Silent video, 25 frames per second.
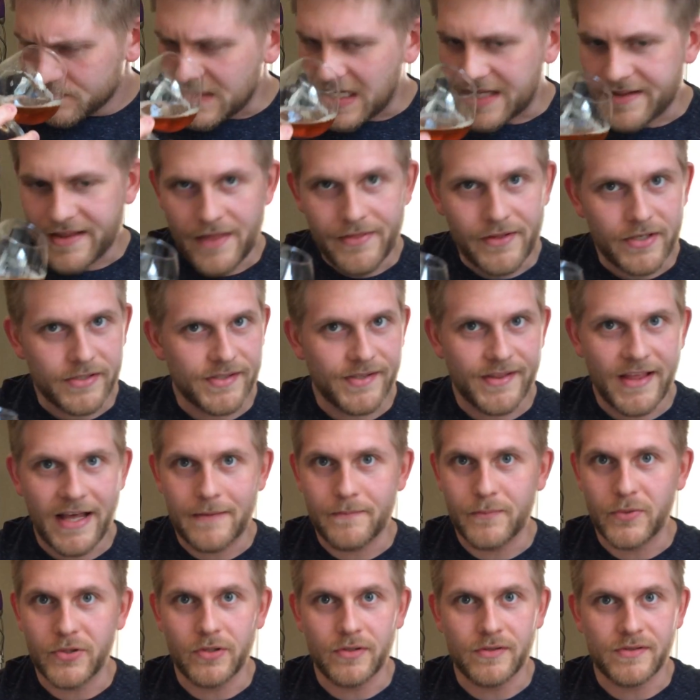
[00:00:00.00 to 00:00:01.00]
And then there's
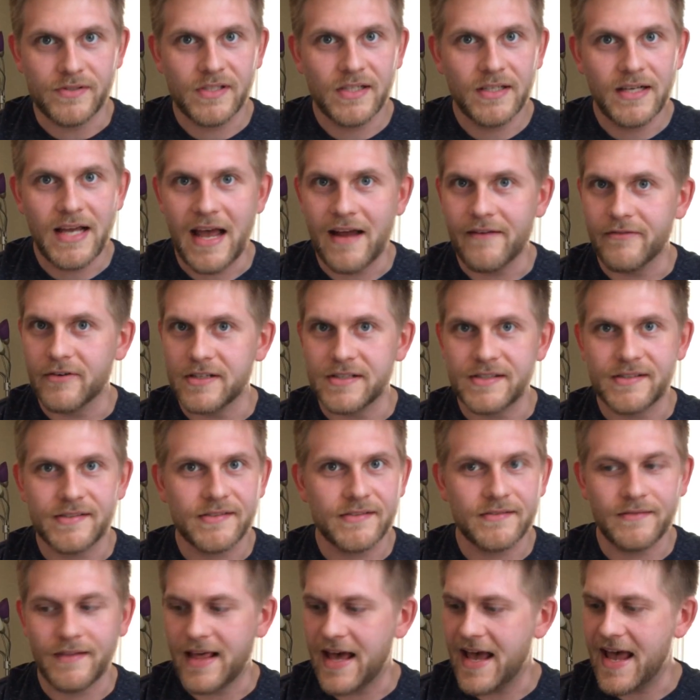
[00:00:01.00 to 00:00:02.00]
that booze.
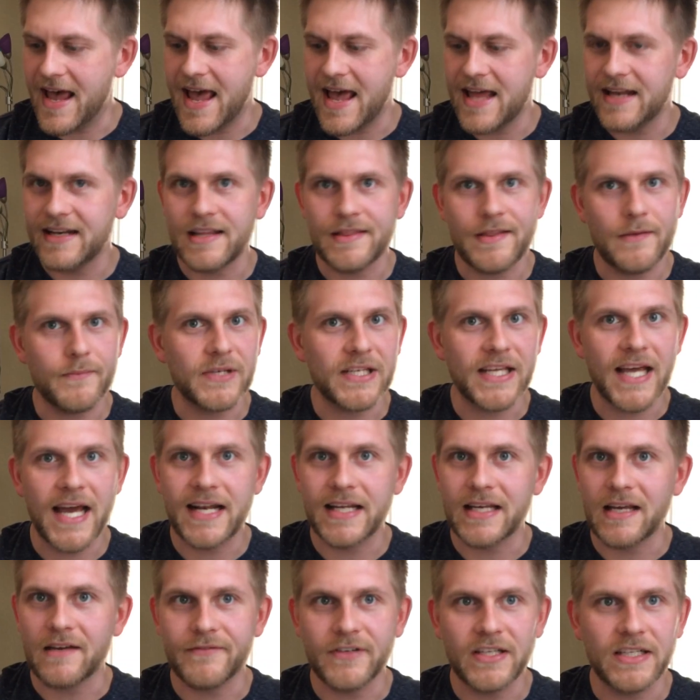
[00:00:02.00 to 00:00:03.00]
The end and the
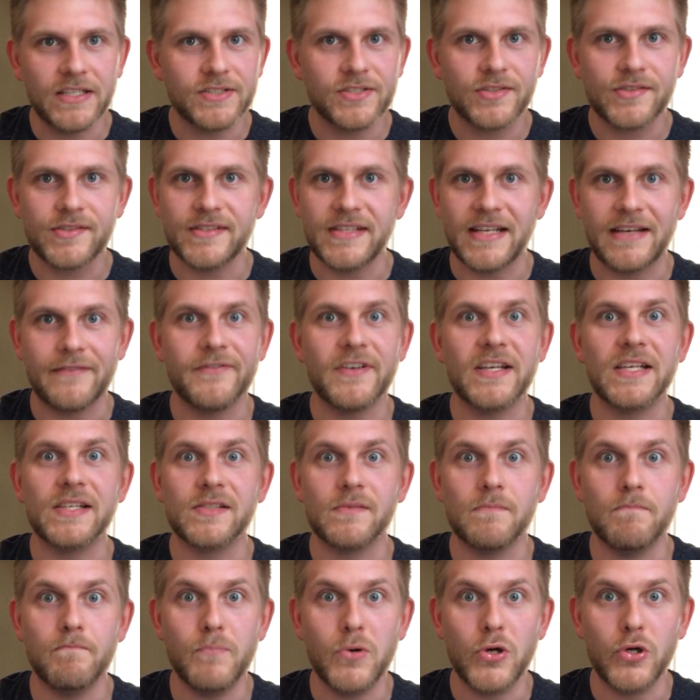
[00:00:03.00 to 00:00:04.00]
beginning of each sniff
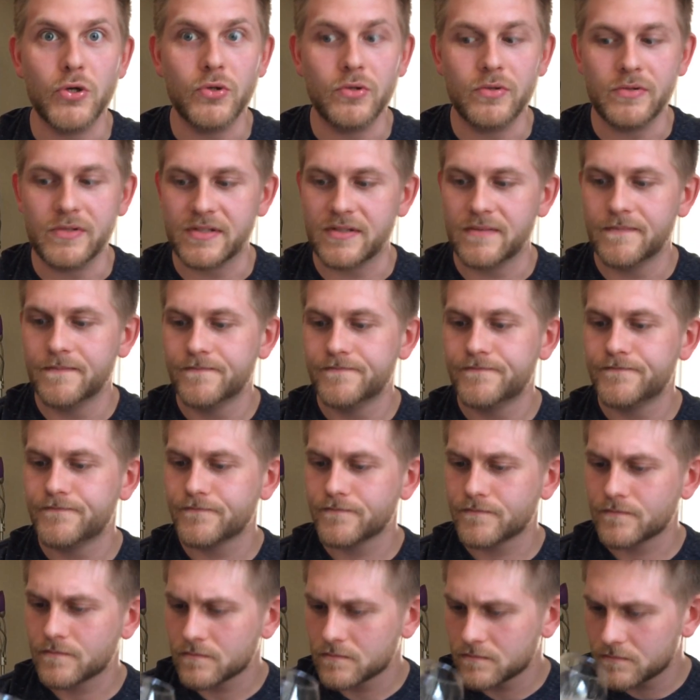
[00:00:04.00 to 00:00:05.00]
is booze,
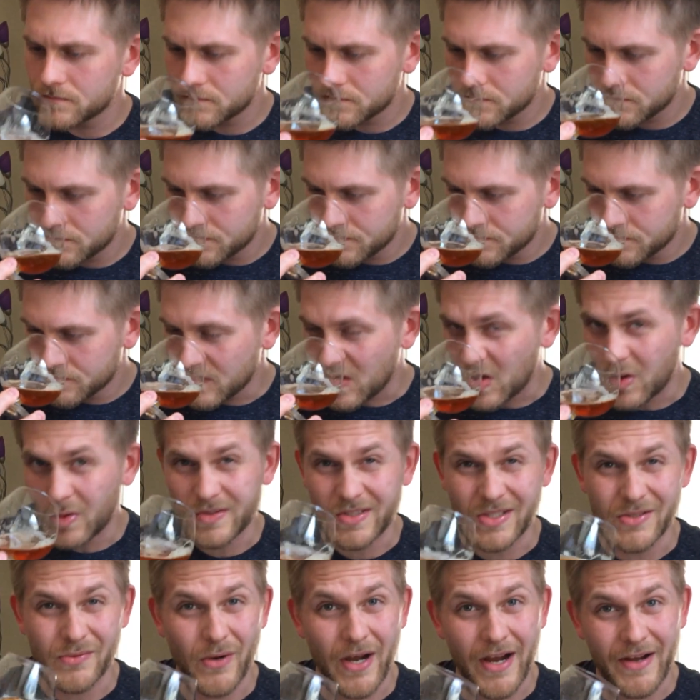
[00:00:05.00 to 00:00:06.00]

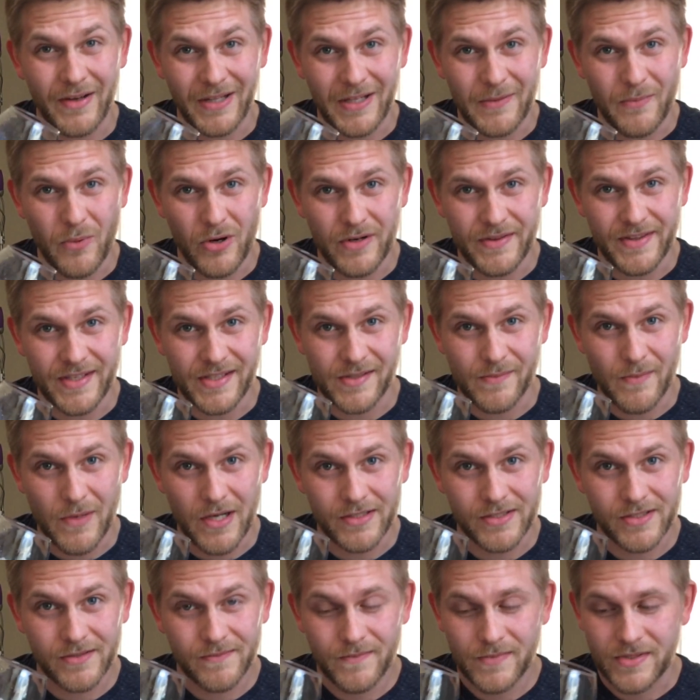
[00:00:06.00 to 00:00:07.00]
which is why I only poured this
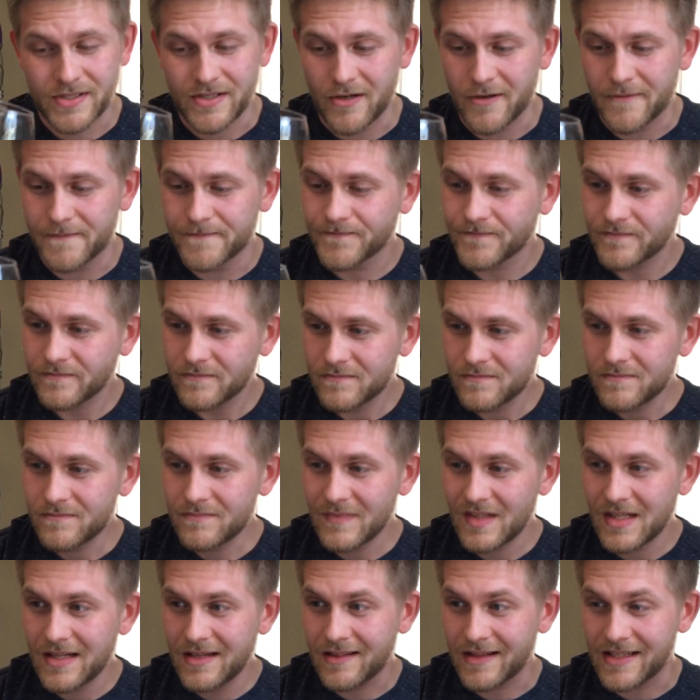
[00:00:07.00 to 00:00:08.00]
much. So
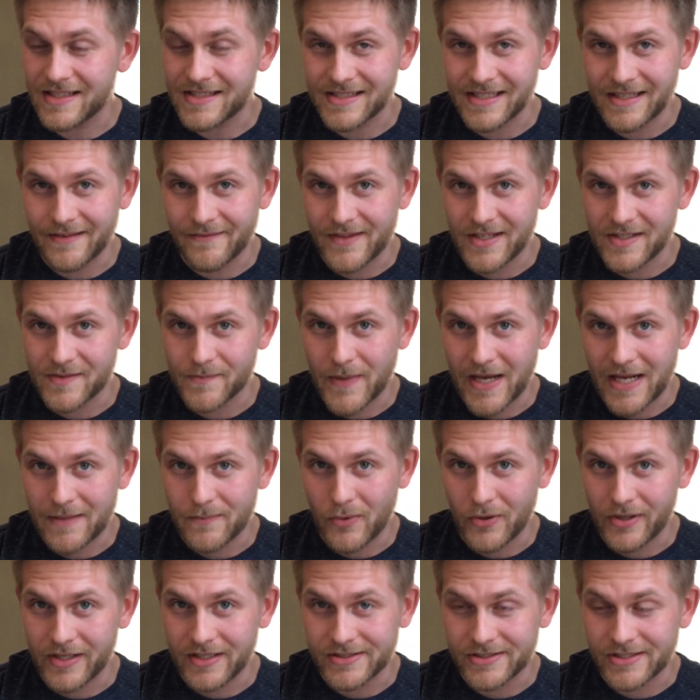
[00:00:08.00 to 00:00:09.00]
let's give this bad
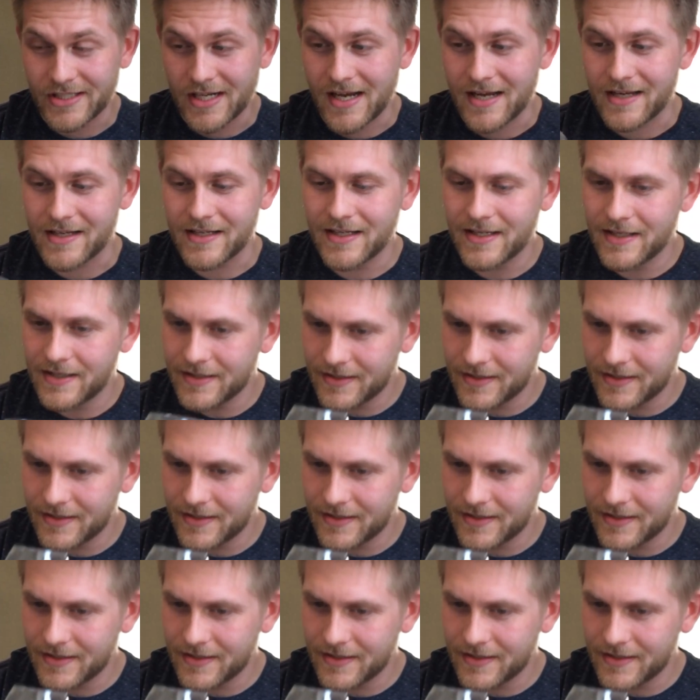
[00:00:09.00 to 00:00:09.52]
boy a shot.